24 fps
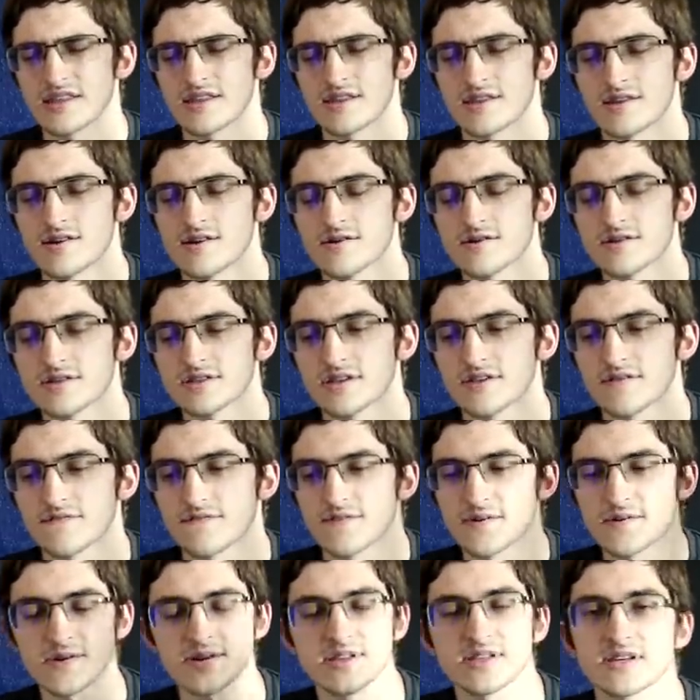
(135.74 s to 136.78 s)
there's
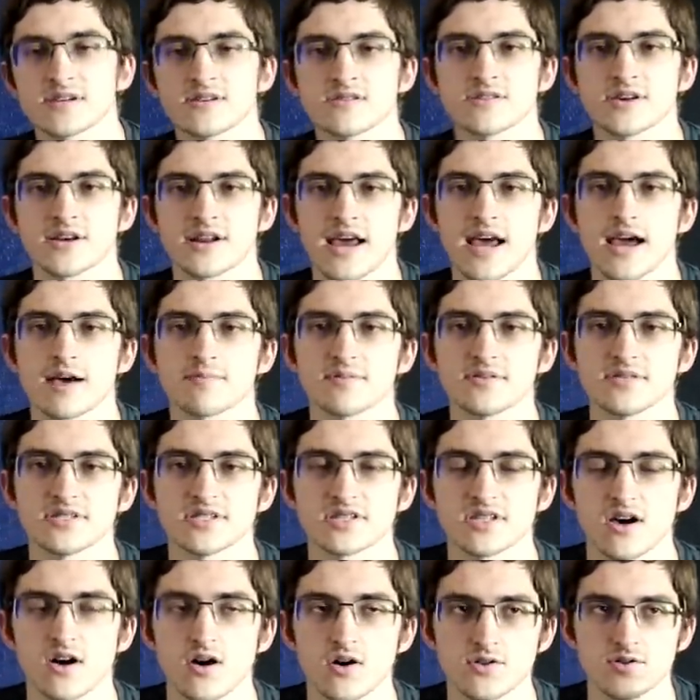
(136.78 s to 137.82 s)
very little that
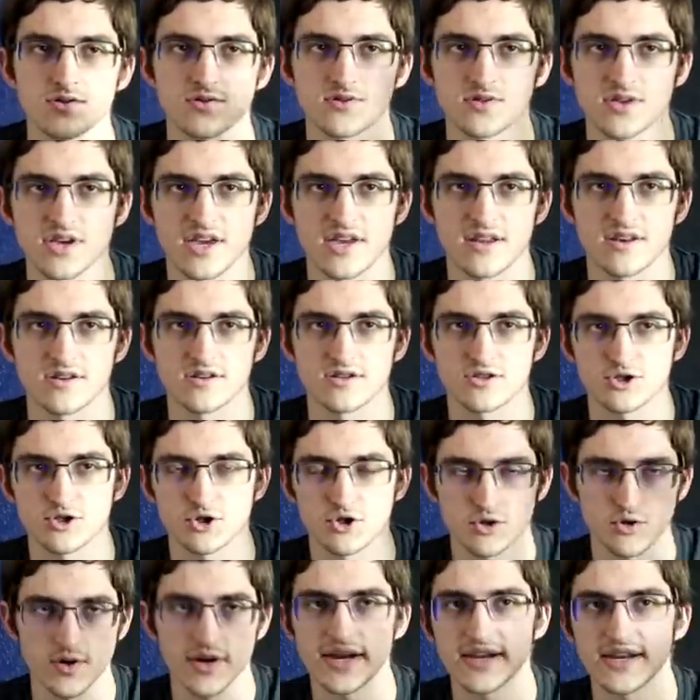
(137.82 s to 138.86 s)
happens other than
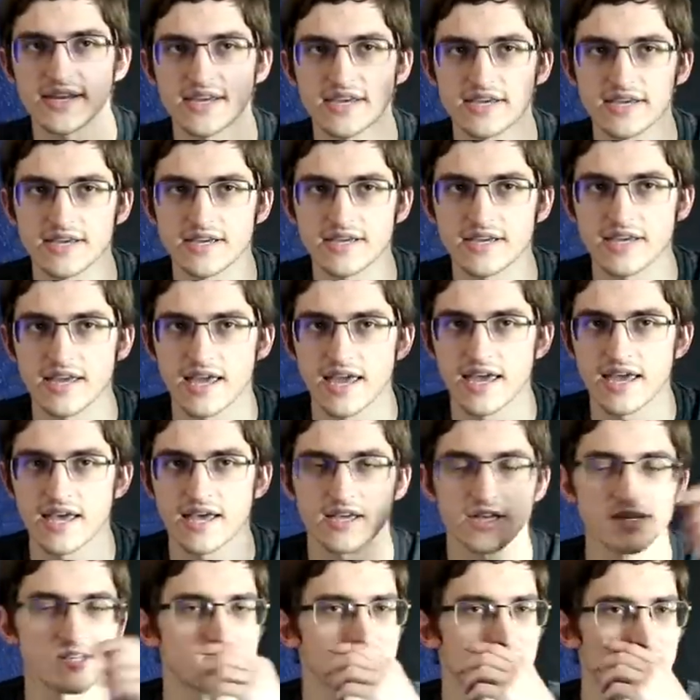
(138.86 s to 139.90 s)
training
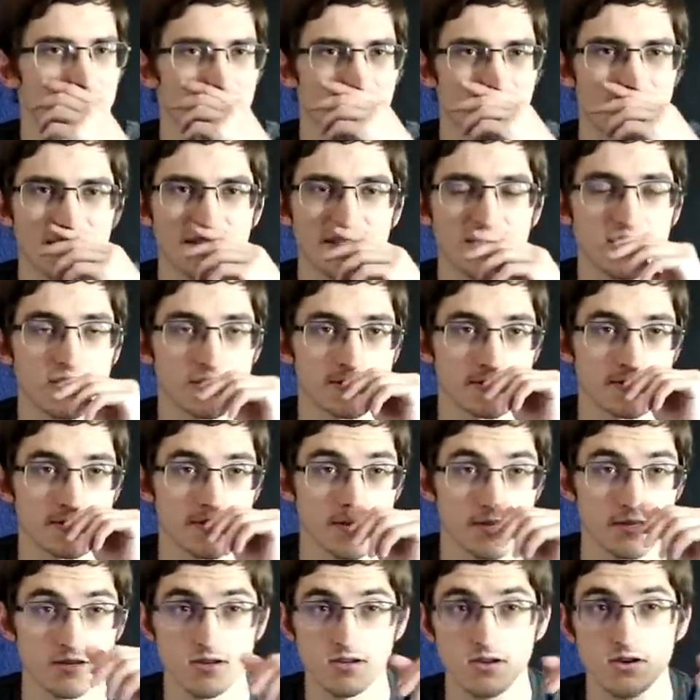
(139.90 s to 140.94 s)
and uh,
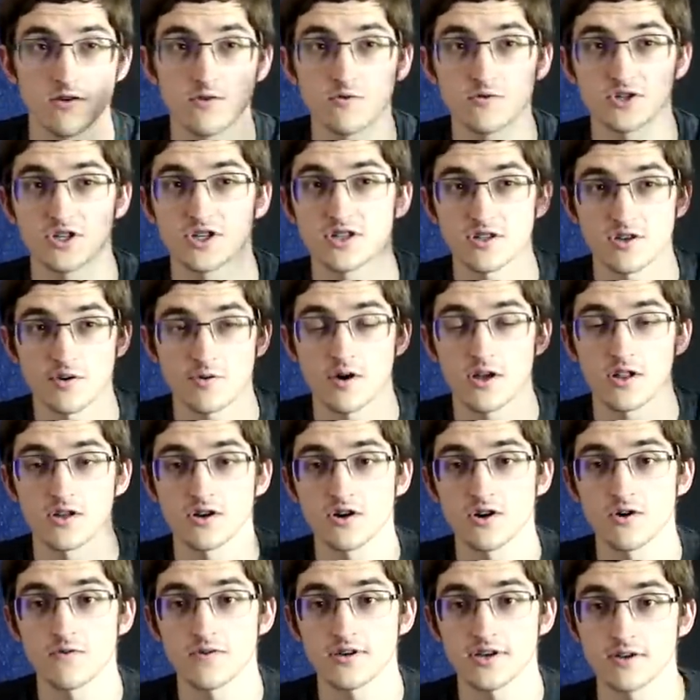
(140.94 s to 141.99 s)
occasionally, oh shit, the Krell are
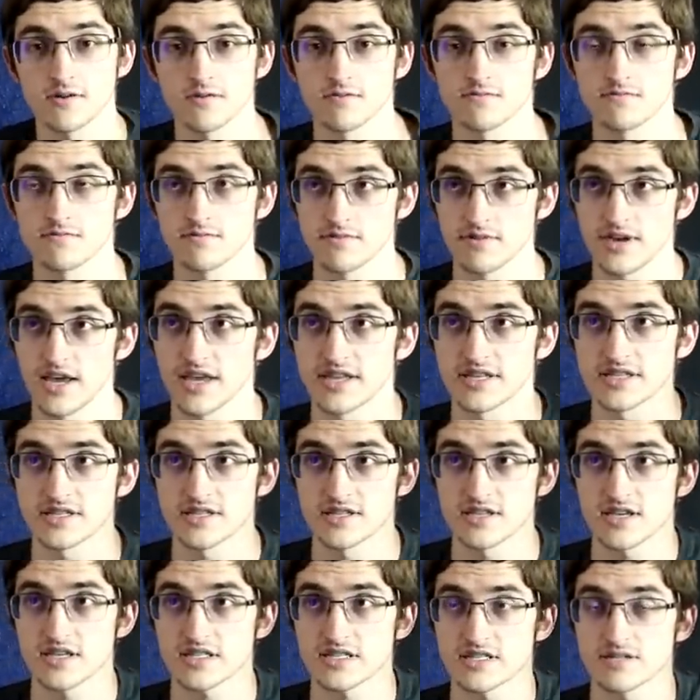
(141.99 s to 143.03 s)
going
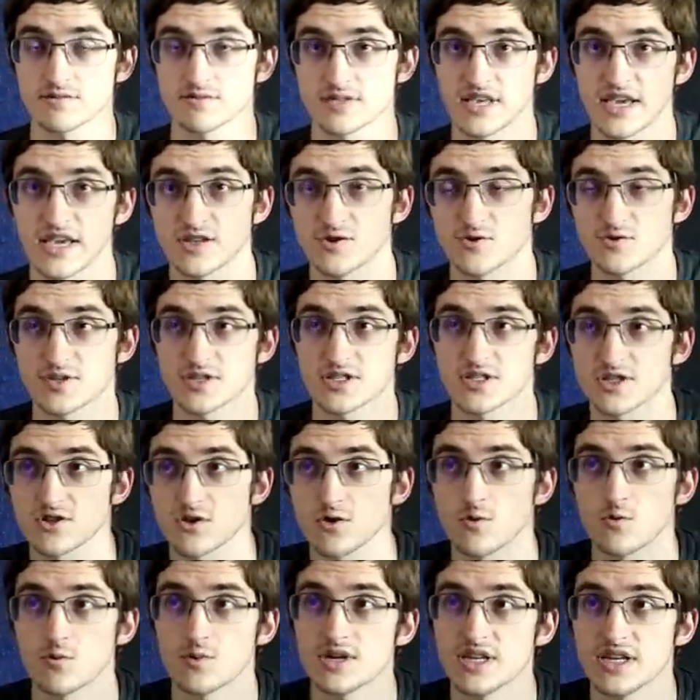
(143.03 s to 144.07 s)
and it's dangerous,
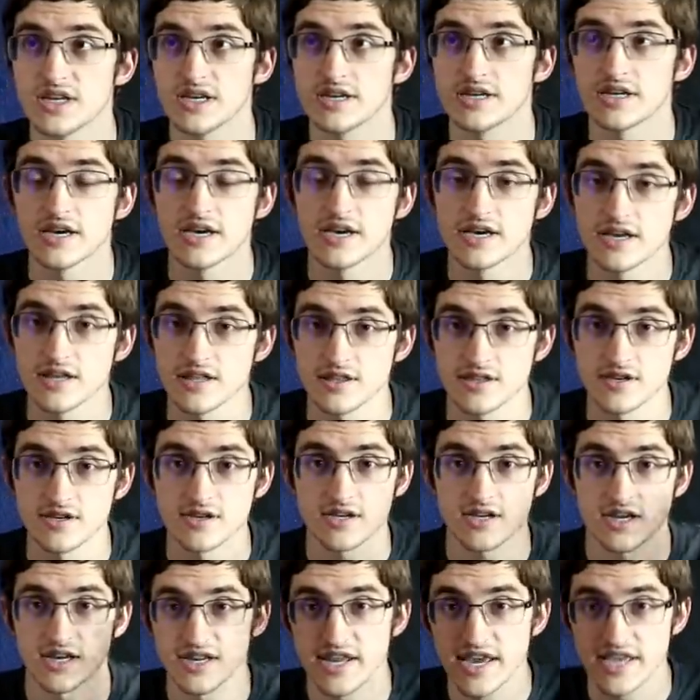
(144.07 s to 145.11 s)
so we need
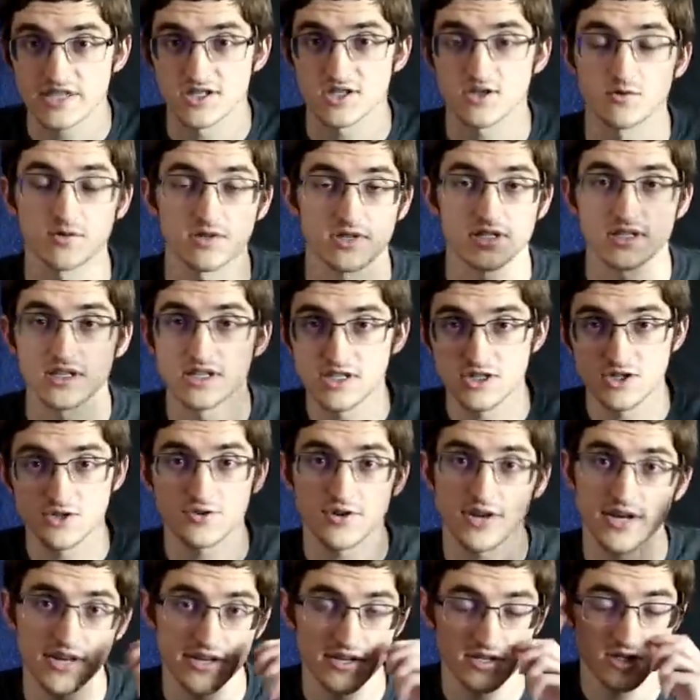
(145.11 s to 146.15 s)
the cadets who are still in
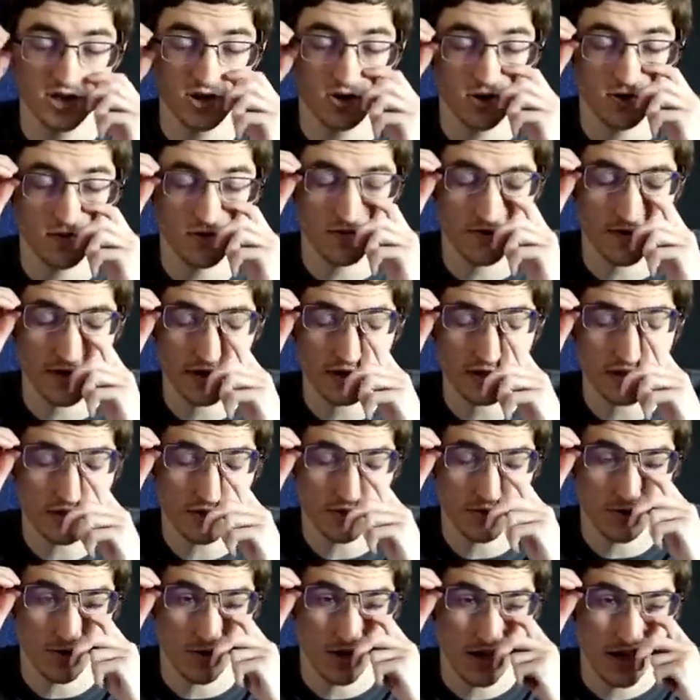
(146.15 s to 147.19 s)
training to go up and fight
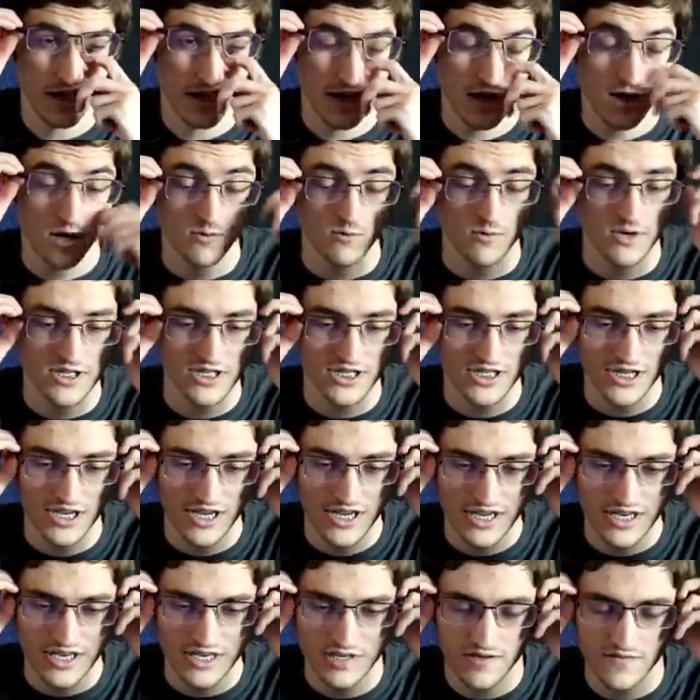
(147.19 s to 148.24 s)
too. Which,
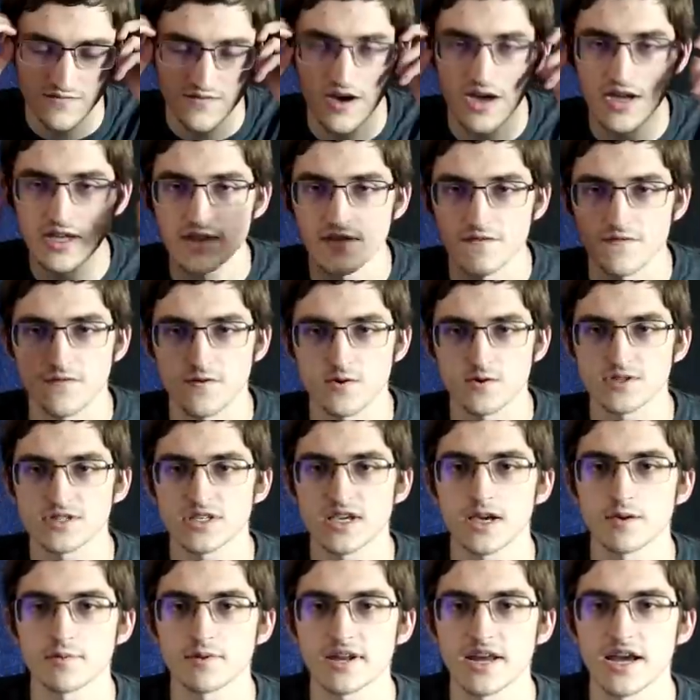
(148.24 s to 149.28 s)
is fine the first
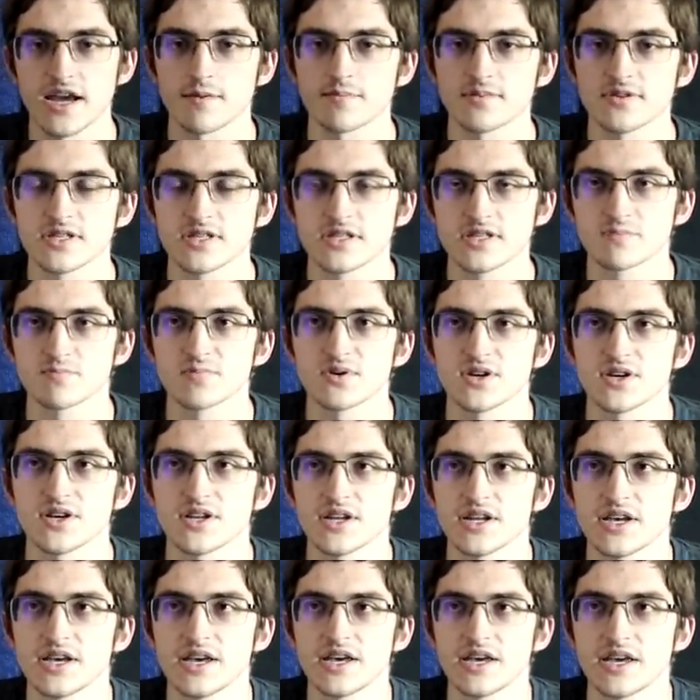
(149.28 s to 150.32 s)
time it happens,
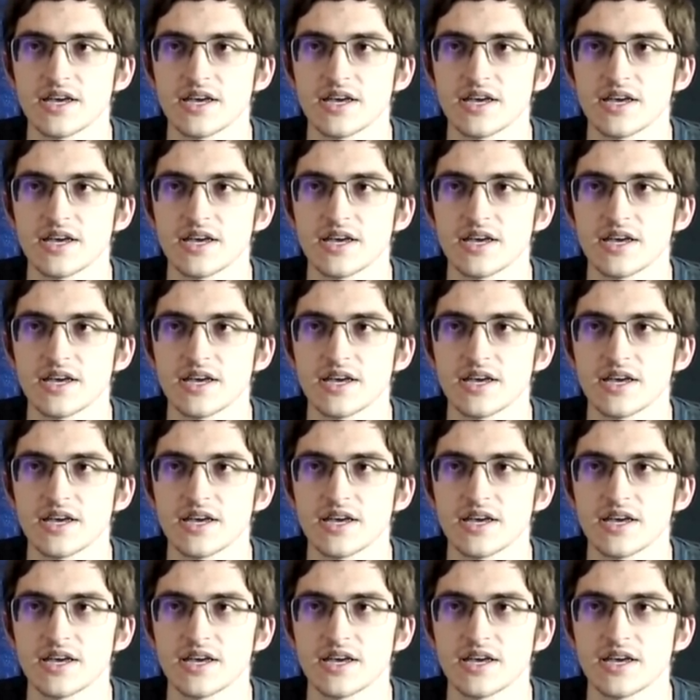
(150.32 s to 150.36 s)
but